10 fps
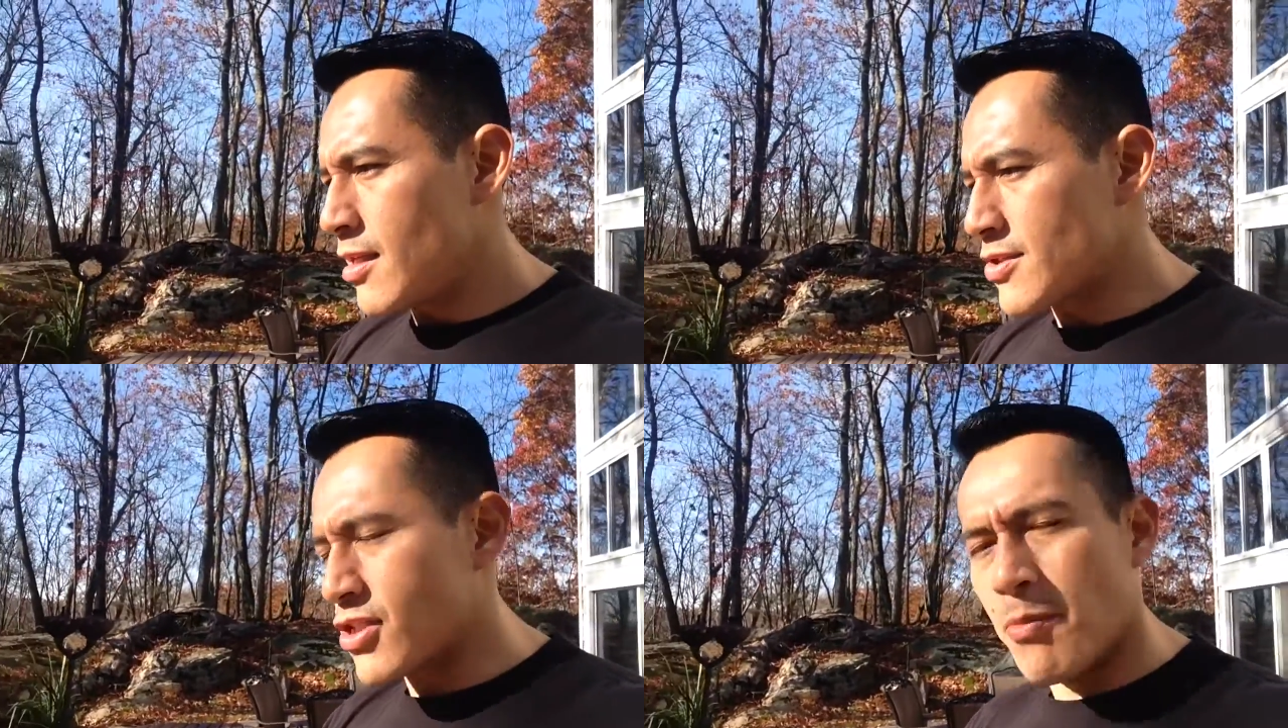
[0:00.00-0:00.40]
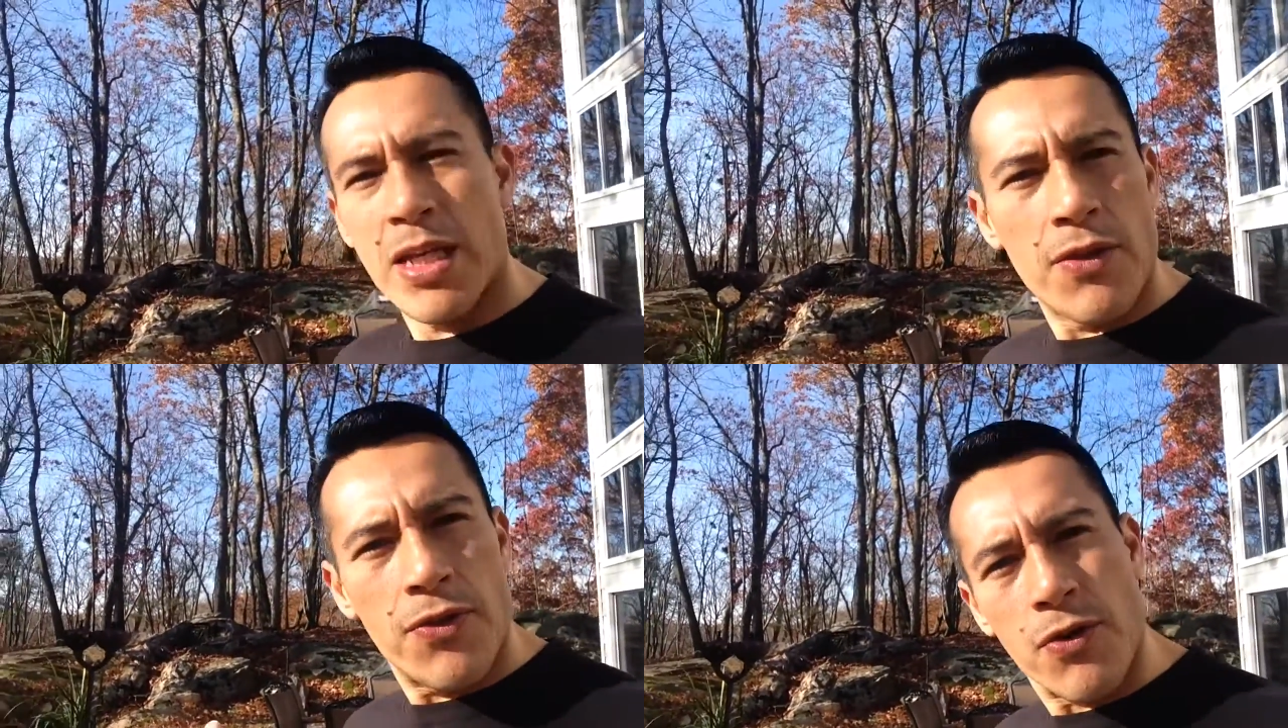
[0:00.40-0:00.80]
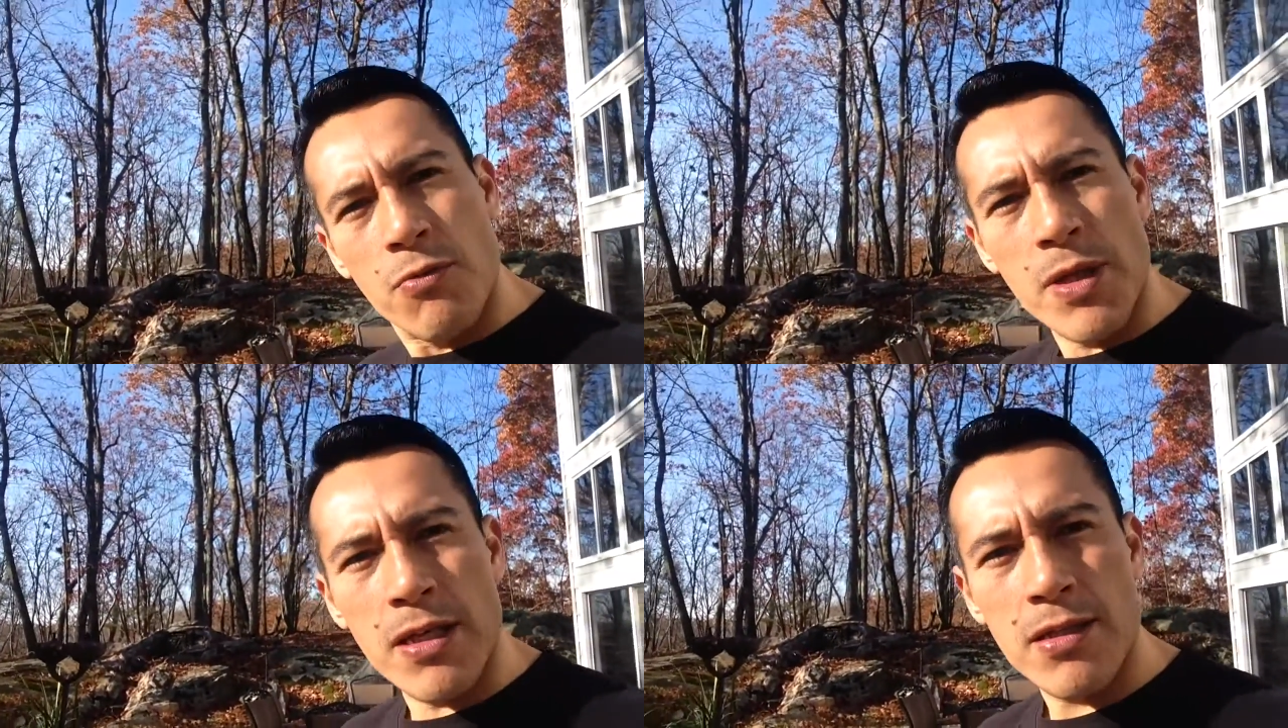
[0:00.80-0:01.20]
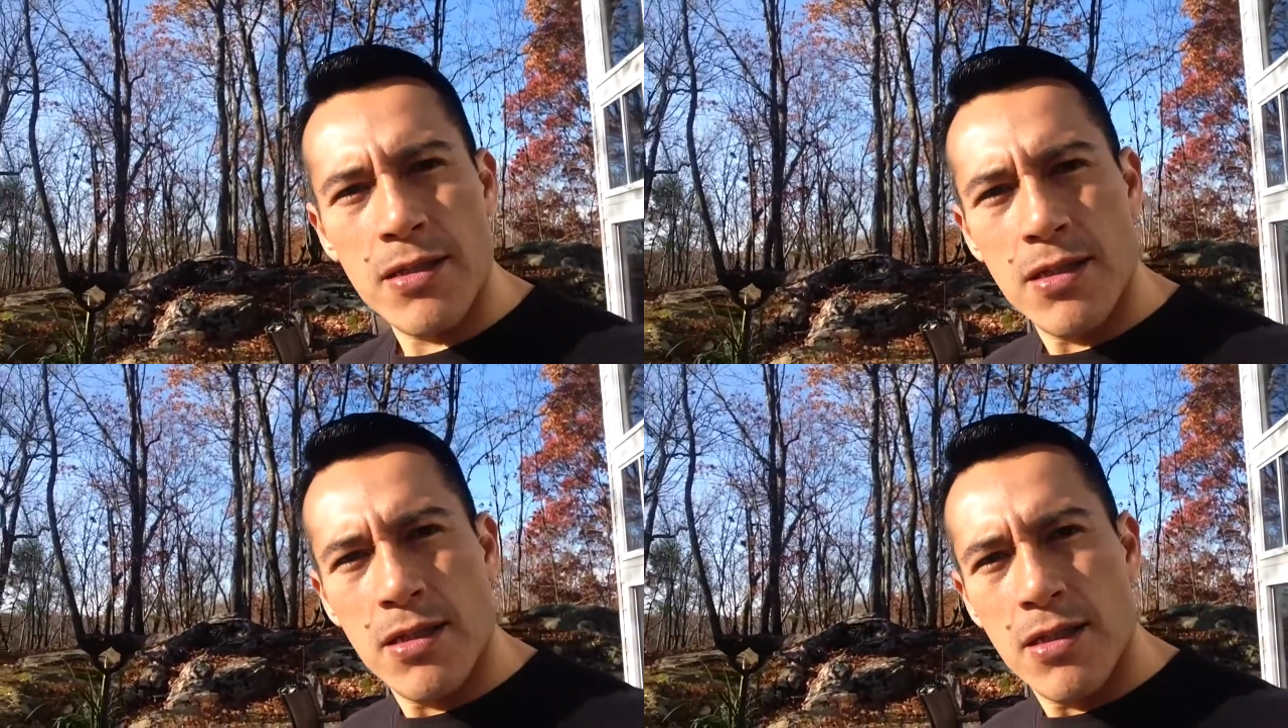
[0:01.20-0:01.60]
That's coming in through me.
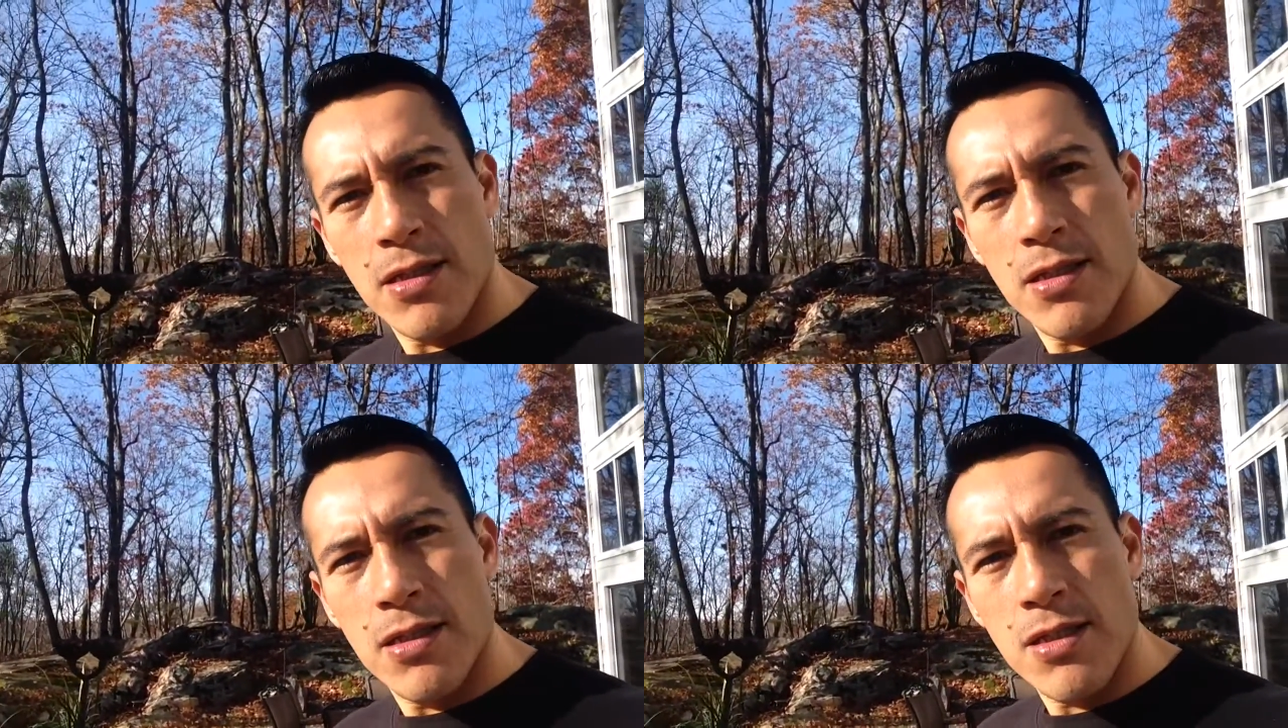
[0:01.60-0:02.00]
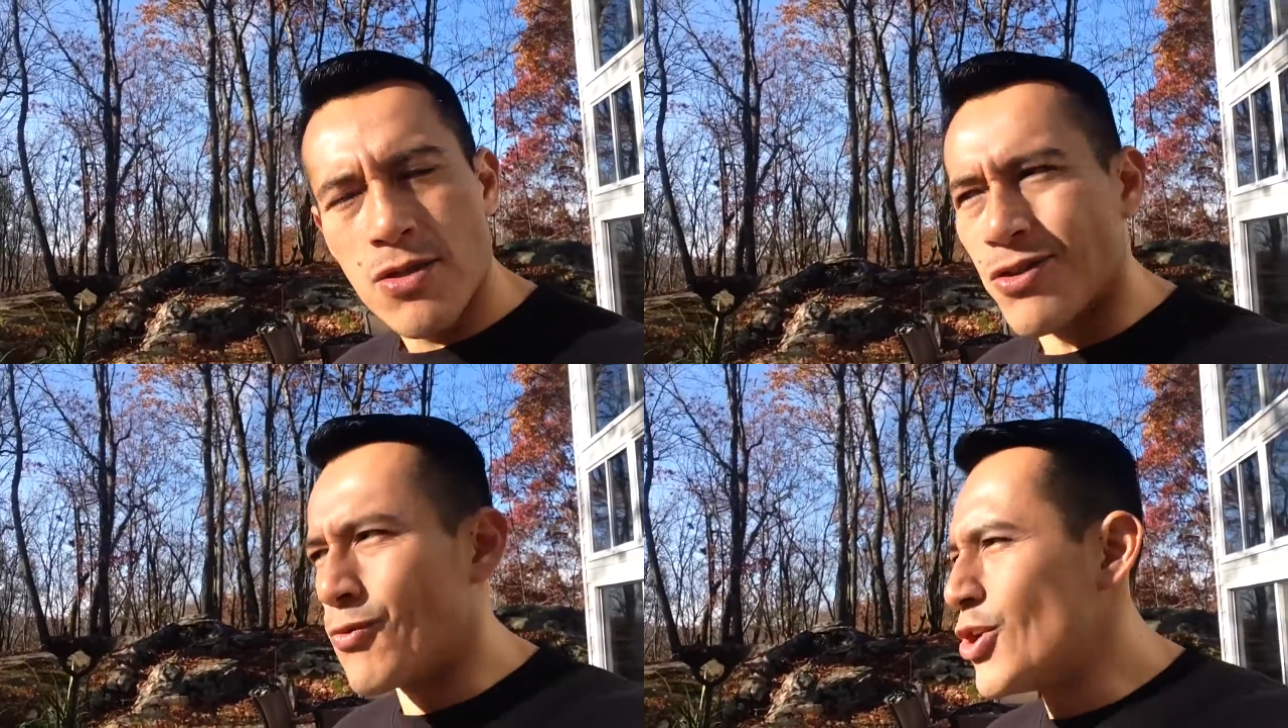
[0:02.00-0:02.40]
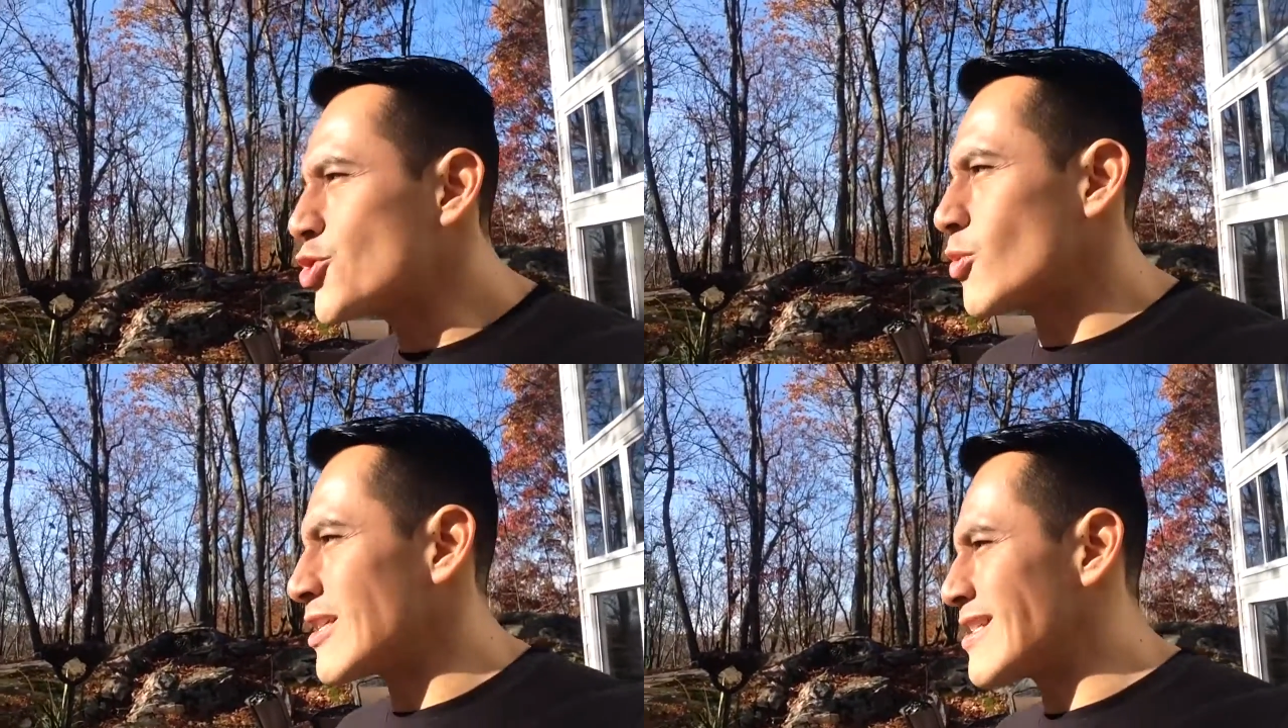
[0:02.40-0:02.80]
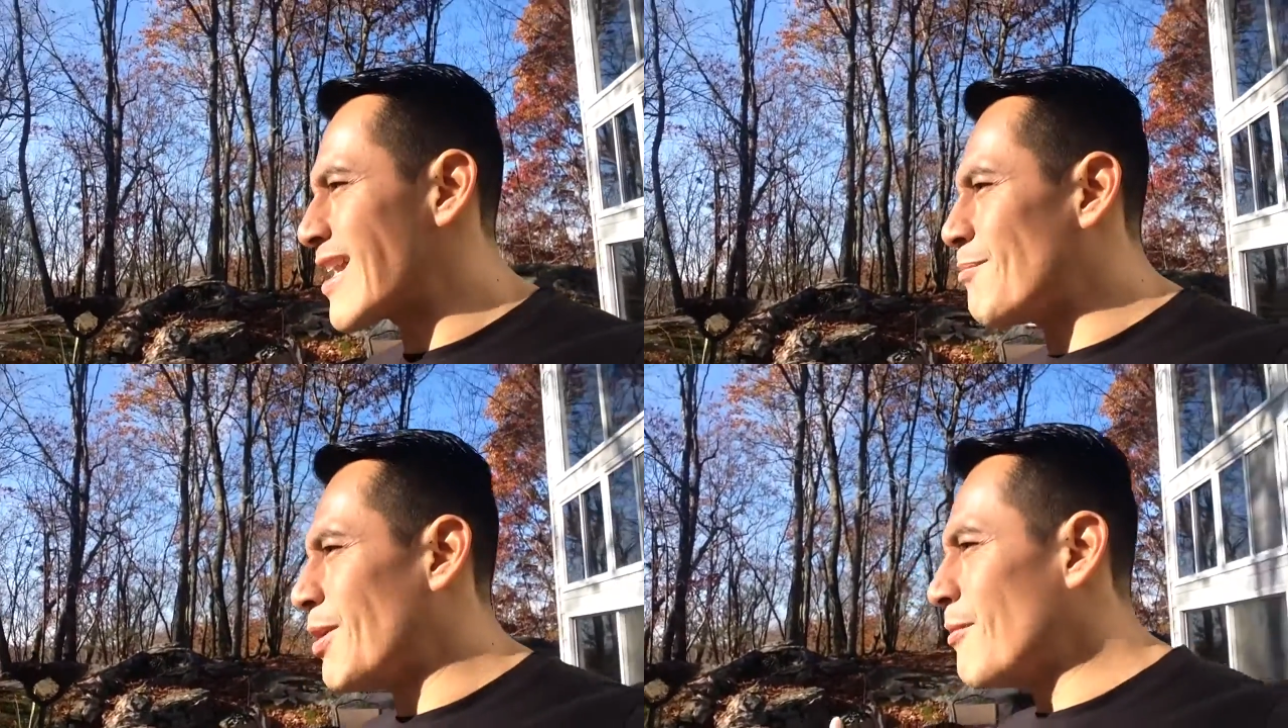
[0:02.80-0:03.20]
So the ritual is
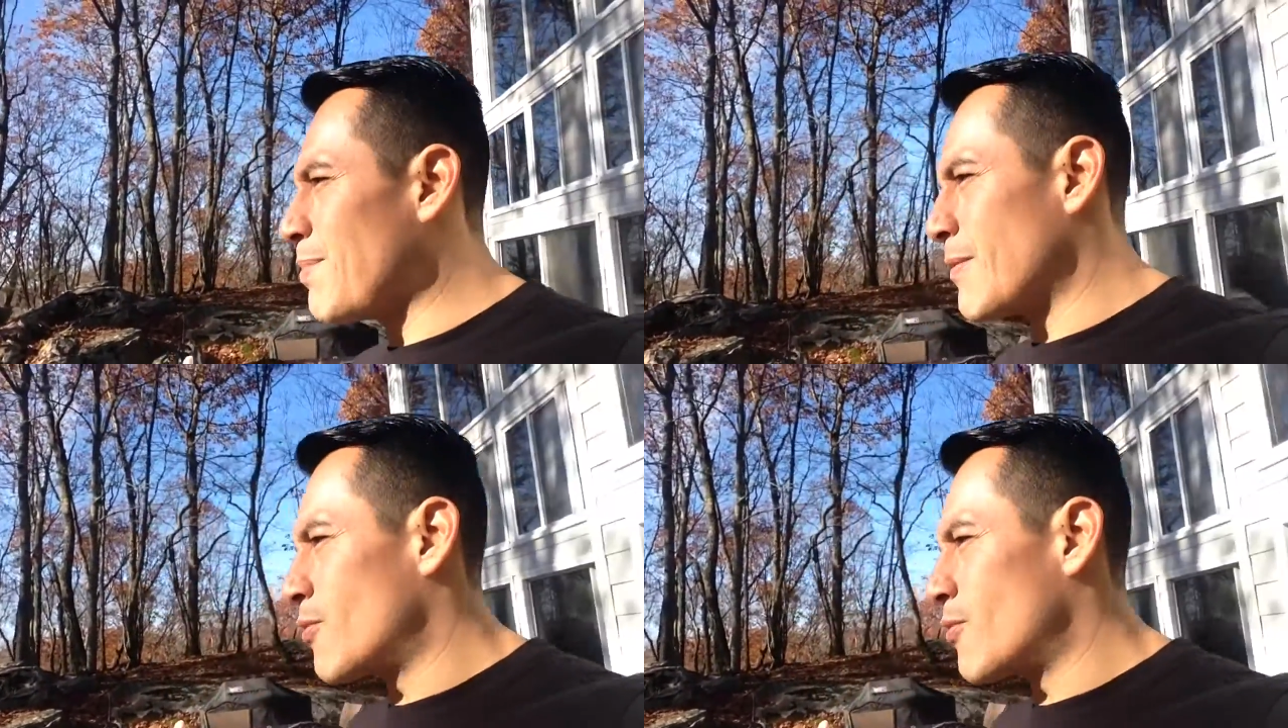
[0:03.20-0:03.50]
not a pump up.